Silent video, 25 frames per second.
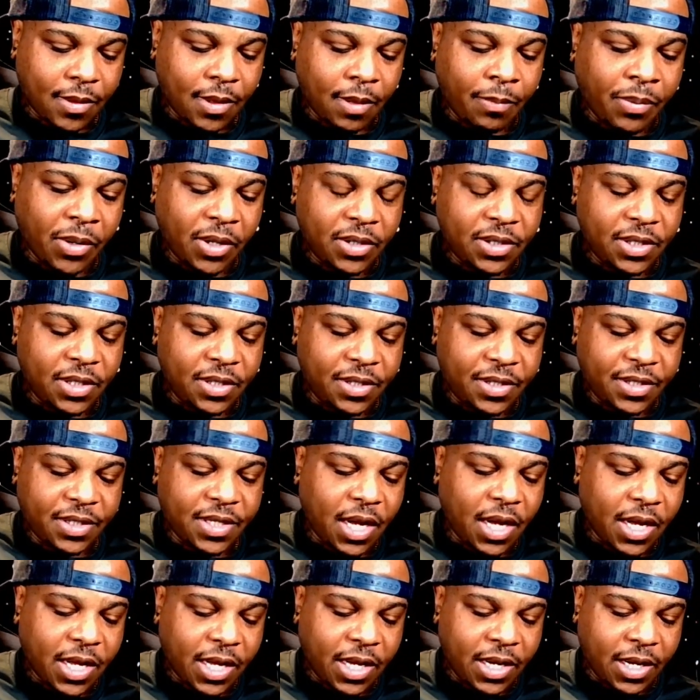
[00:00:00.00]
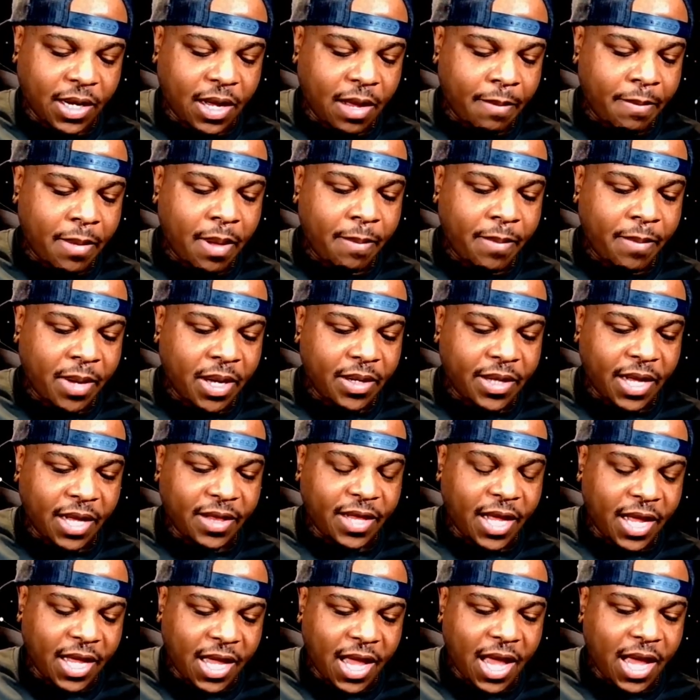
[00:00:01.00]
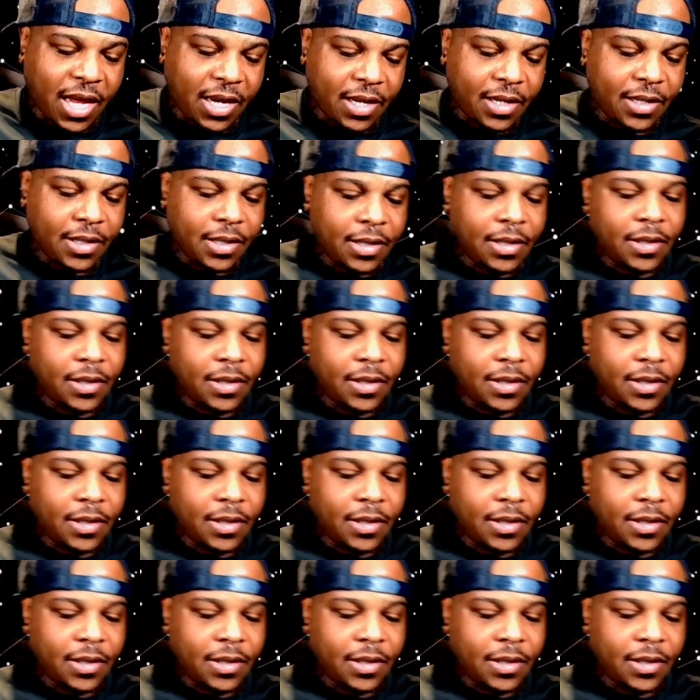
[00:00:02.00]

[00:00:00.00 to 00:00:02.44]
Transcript: Your person's stuck in a commitment that they can't.